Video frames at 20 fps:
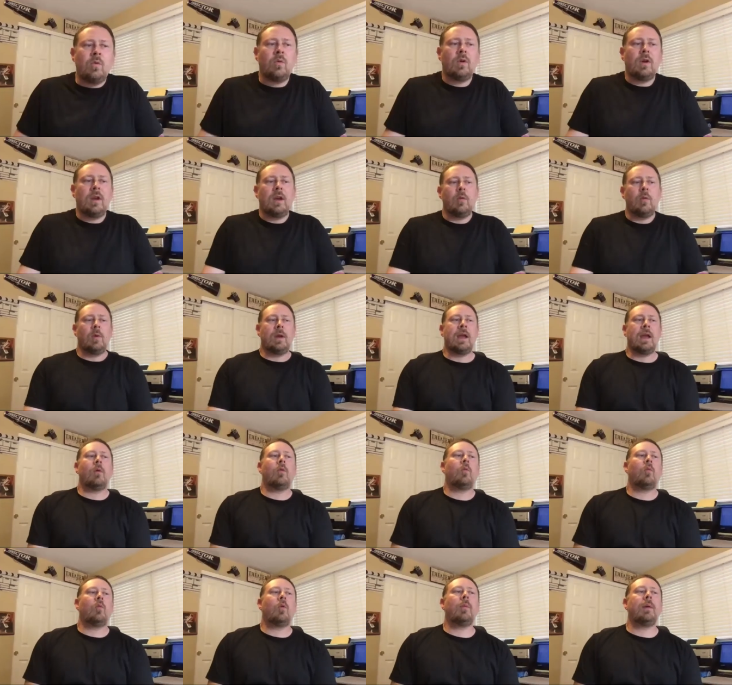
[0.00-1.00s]
we
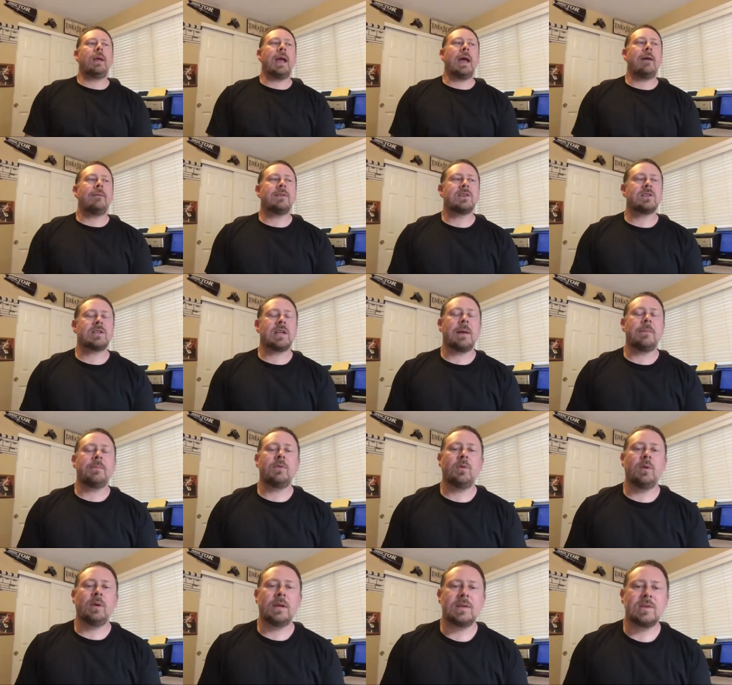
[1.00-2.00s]
have to stop
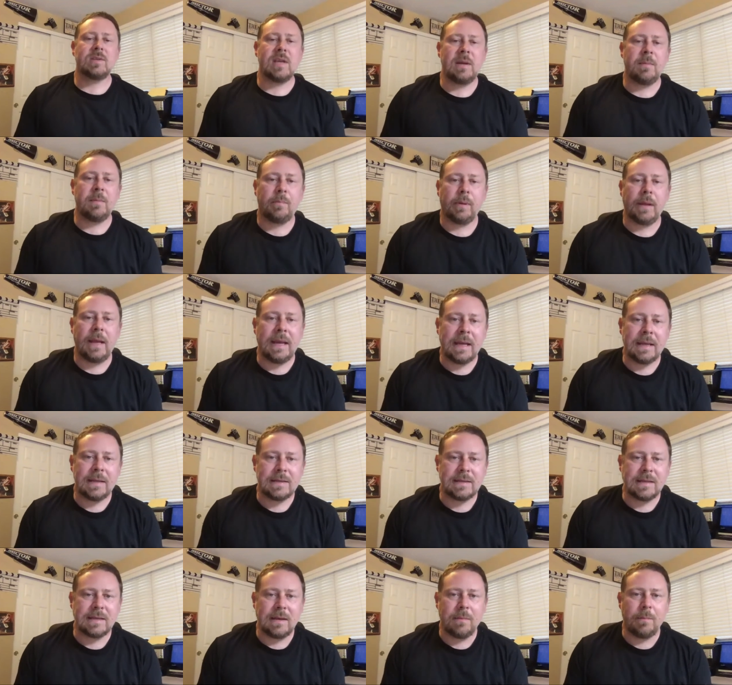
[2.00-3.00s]
doing is saying
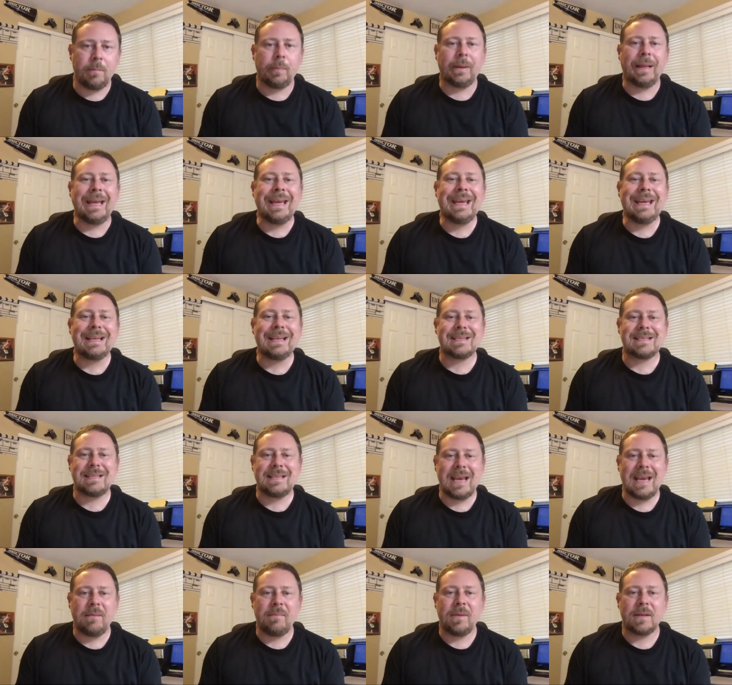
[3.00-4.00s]
blanket
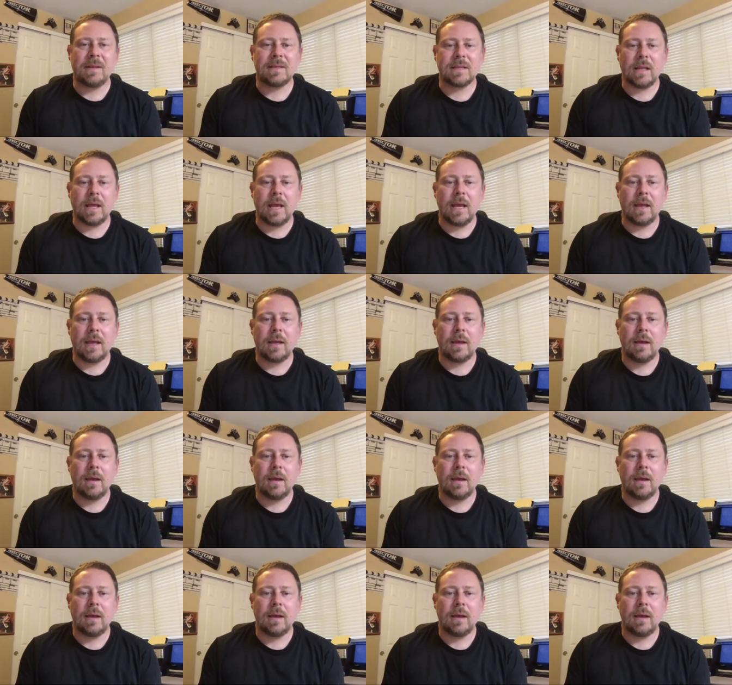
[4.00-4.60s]
statements like,